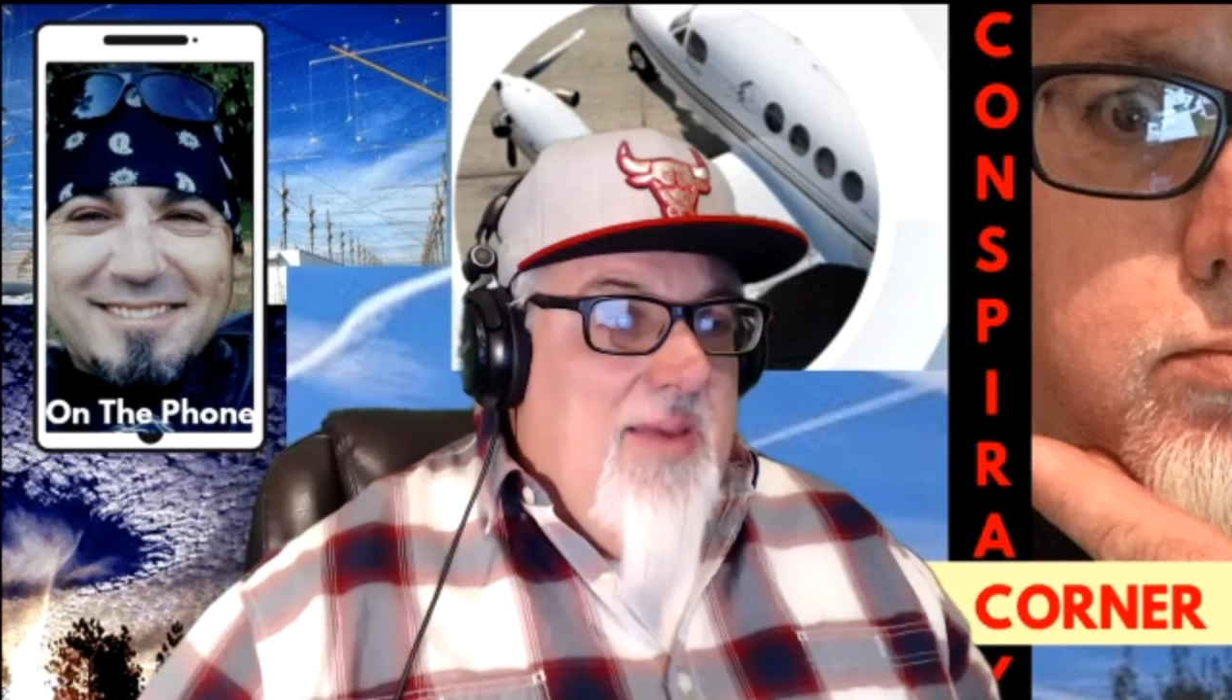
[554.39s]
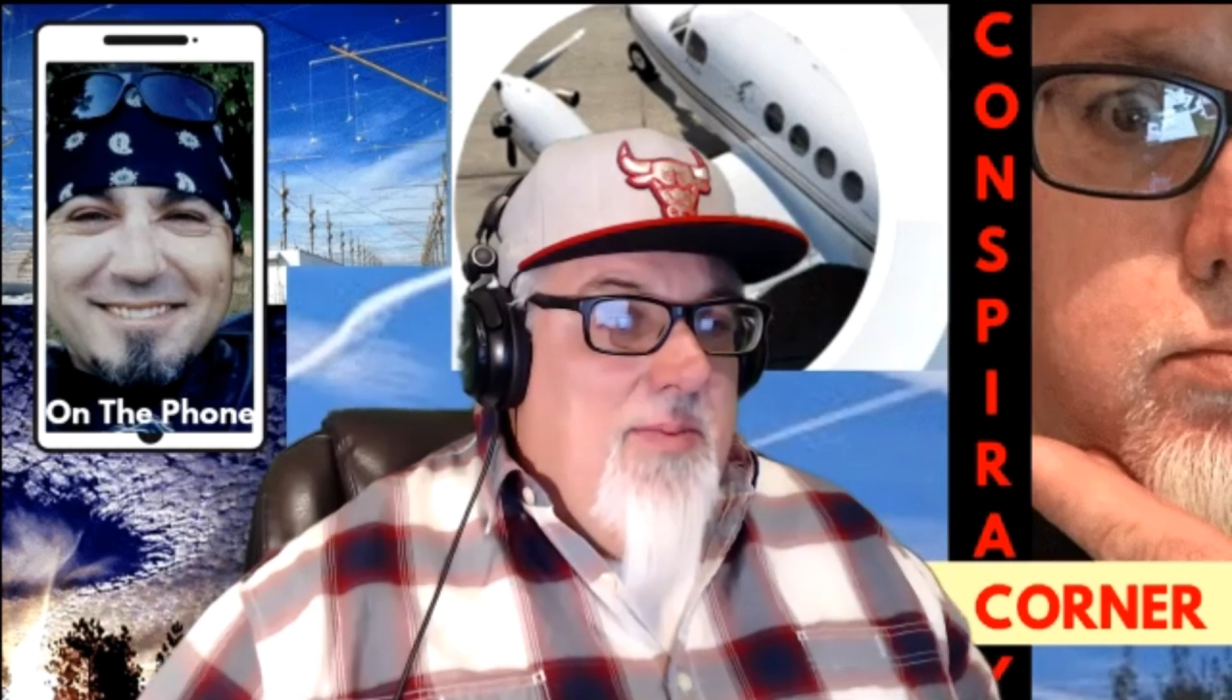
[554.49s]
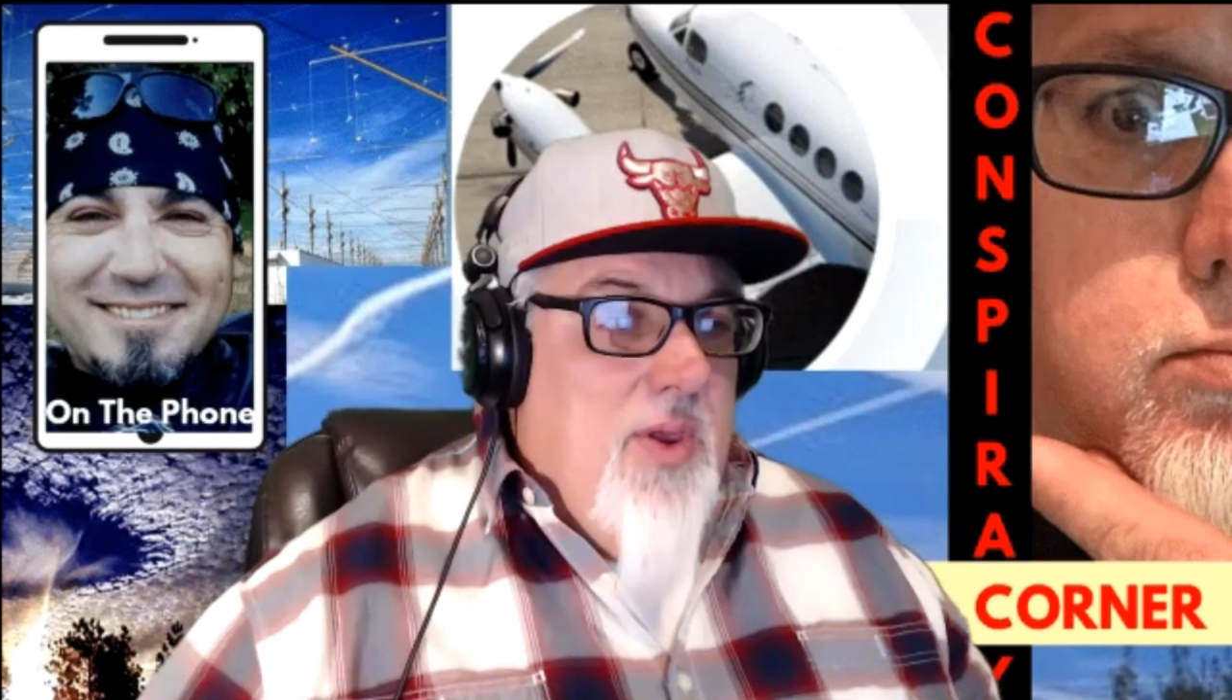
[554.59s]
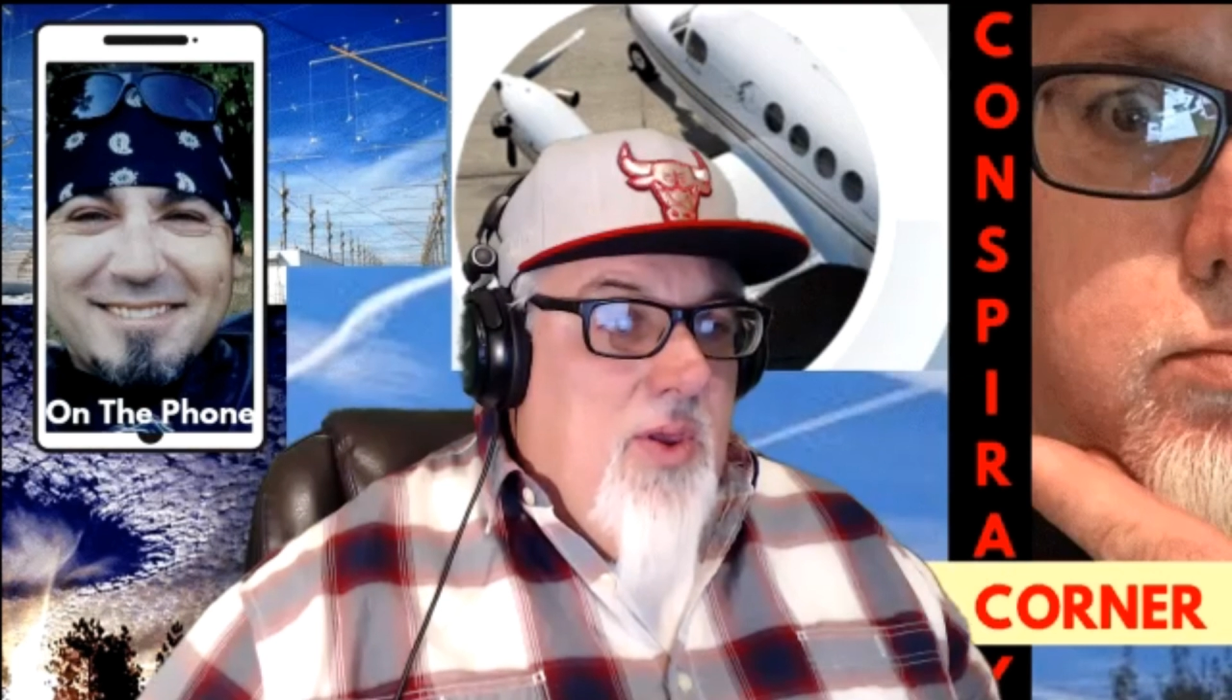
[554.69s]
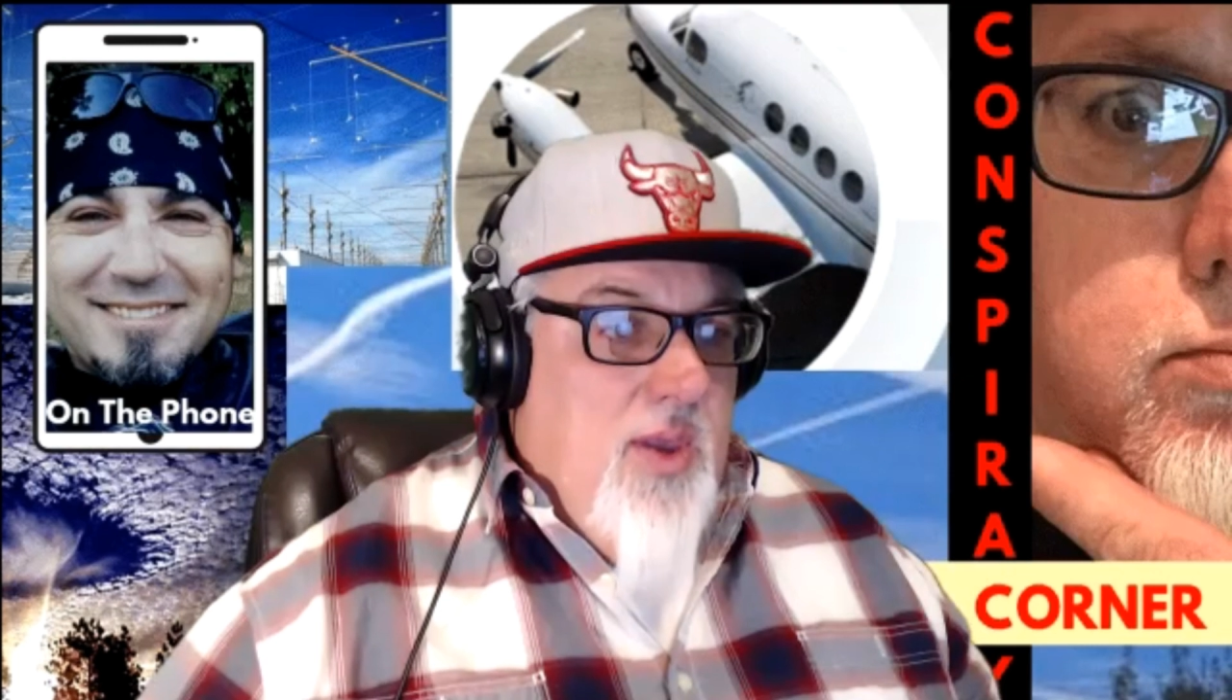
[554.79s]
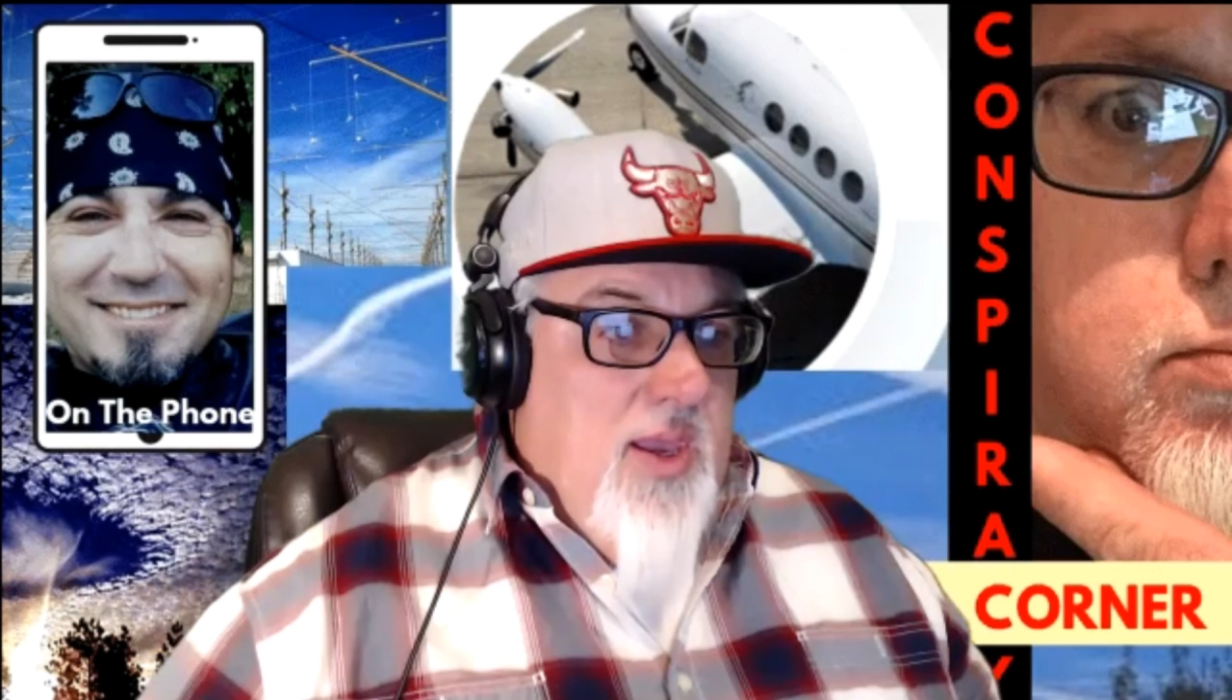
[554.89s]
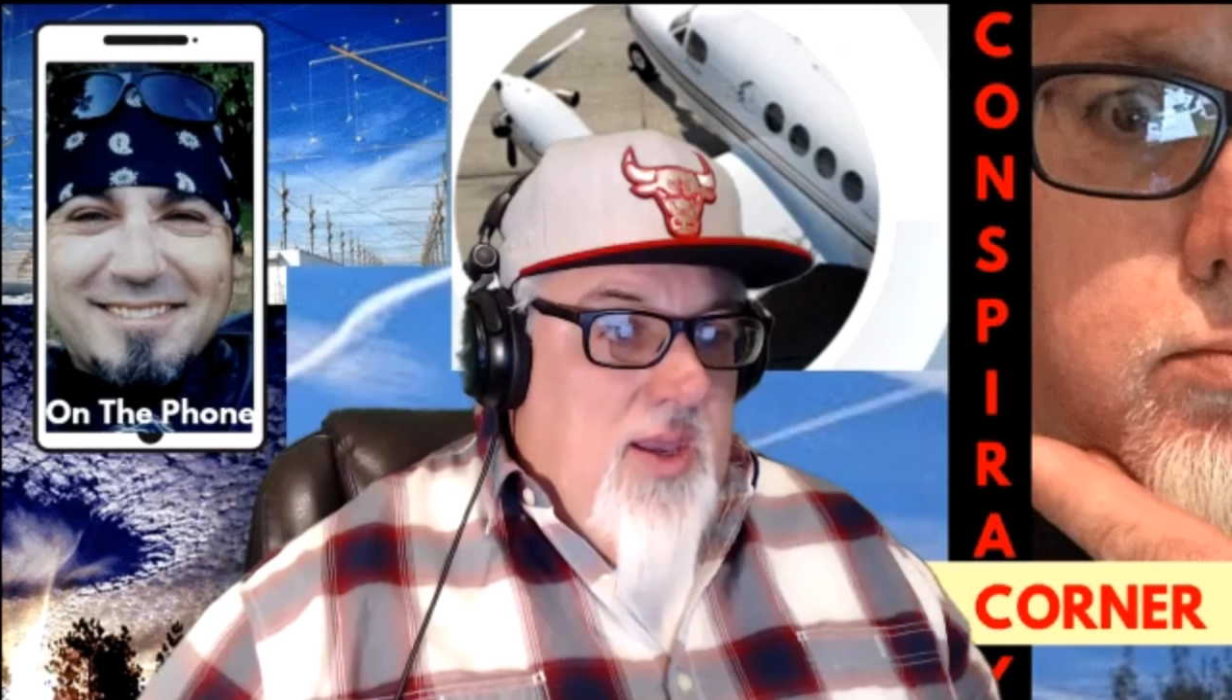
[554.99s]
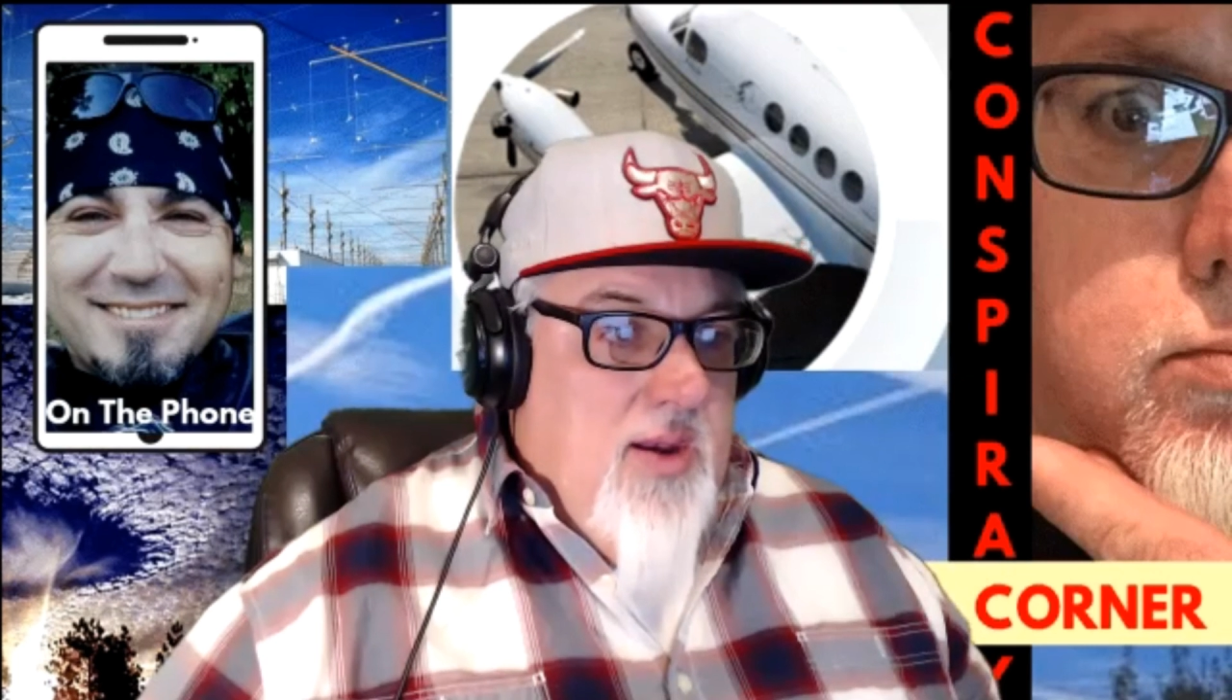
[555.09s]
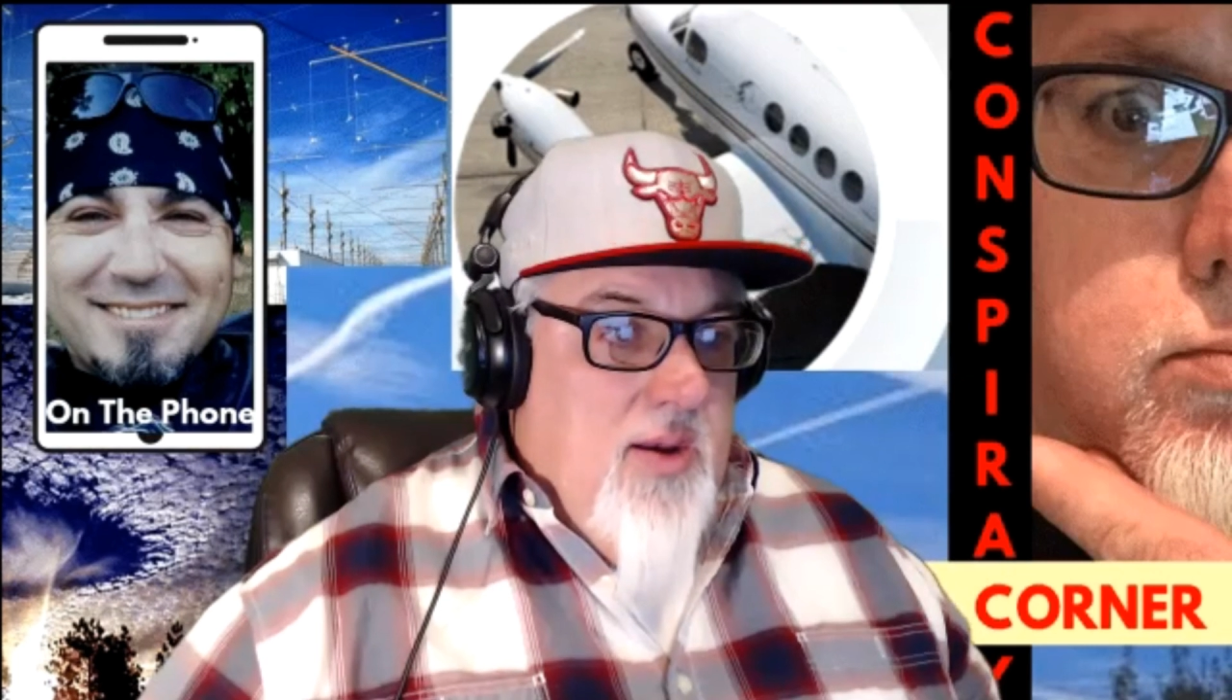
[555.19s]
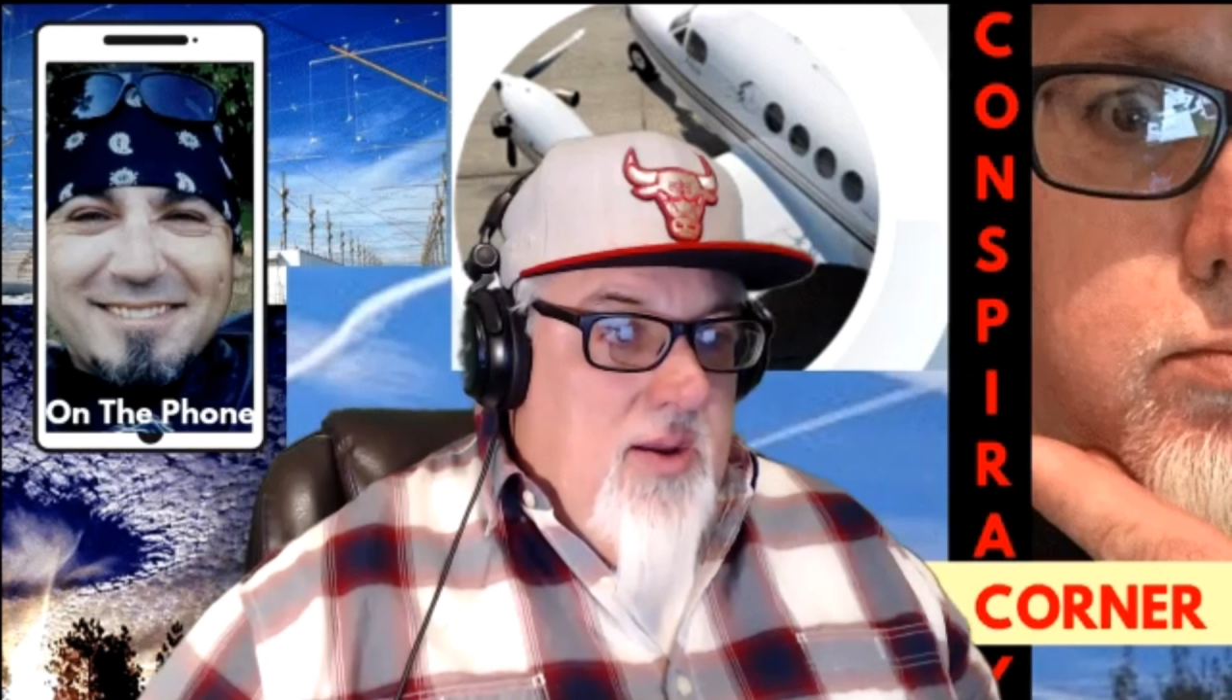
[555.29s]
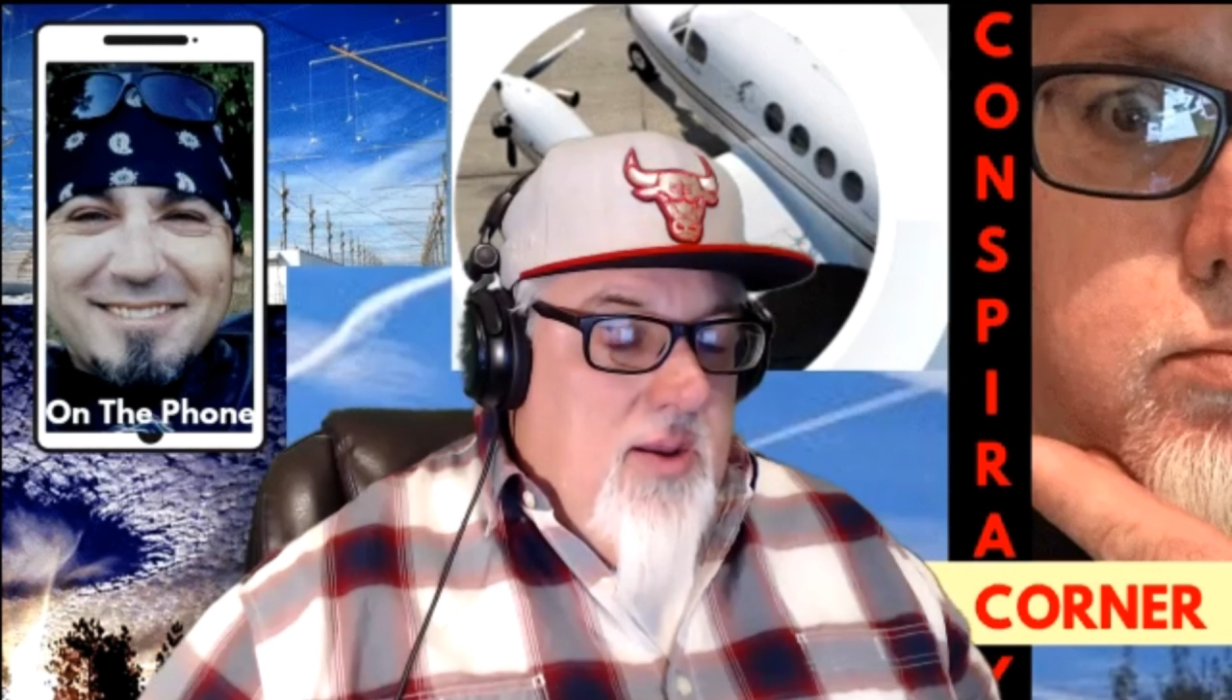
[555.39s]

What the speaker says: million